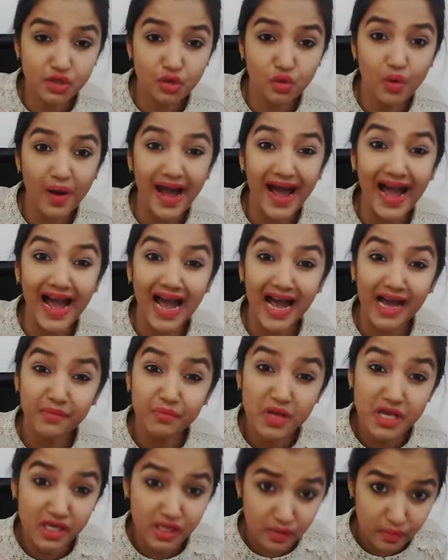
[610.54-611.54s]
to
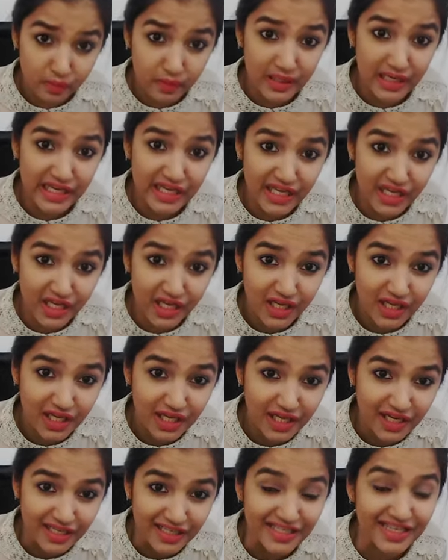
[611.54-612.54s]
amicably
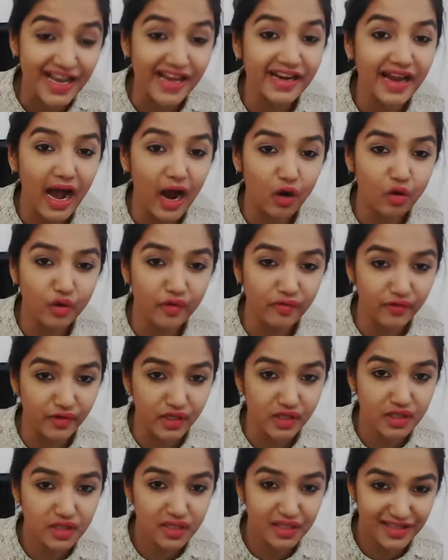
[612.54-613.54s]
get out of
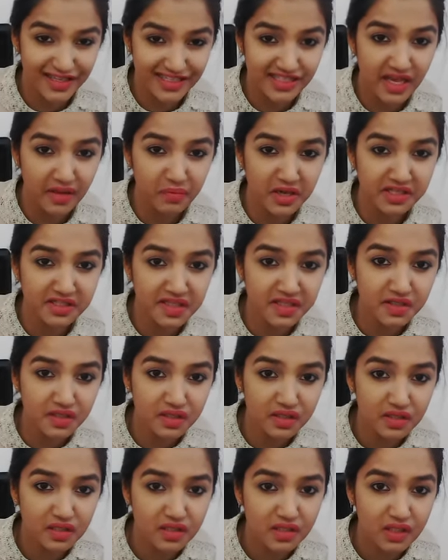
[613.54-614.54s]
it. Does that make
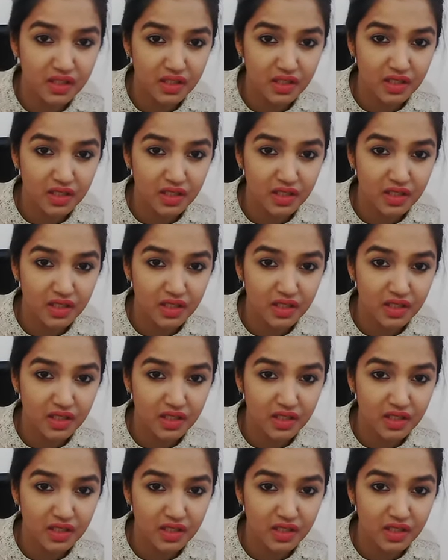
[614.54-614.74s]
sense?